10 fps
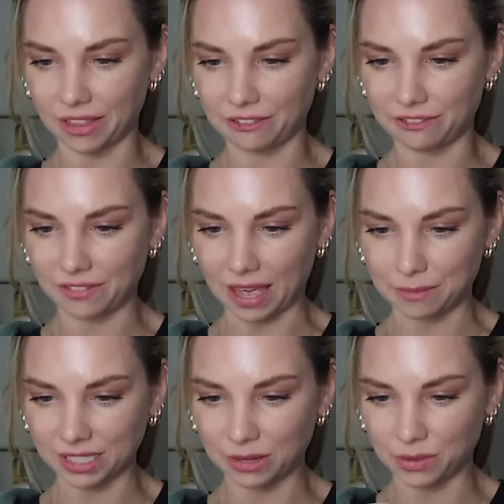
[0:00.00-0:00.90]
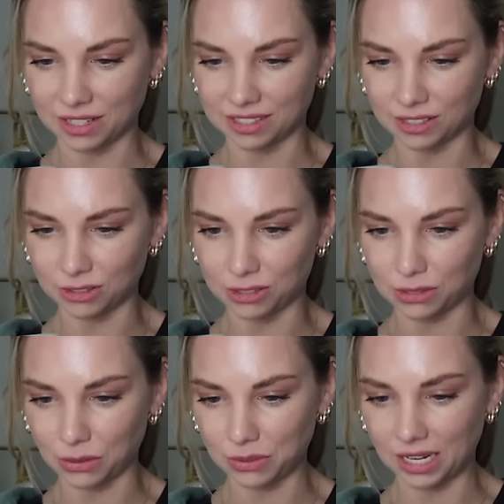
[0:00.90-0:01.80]
the family ones look
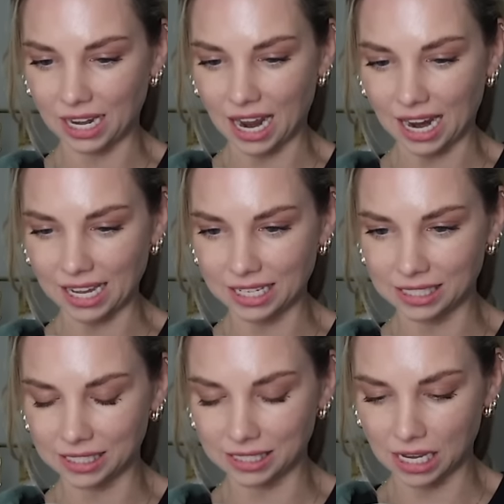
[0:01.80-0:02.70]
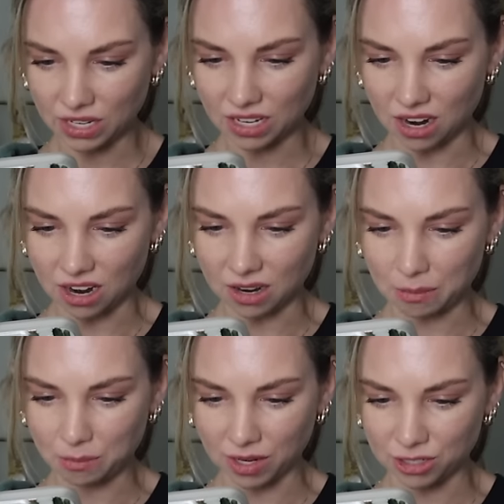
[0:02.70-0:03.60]
so nice. We are
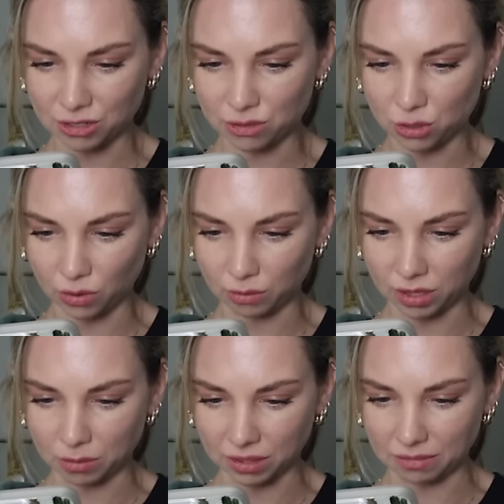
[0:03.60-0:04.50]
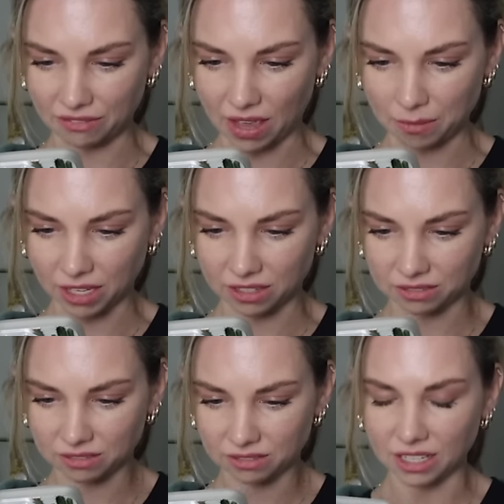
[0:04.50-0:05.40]
a bunch of short people in my family.
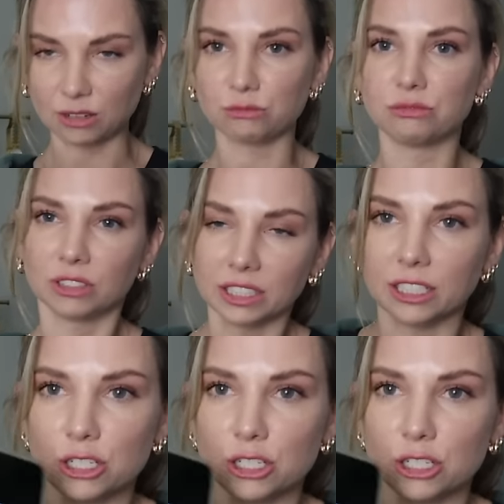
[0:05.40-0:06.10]
Like, really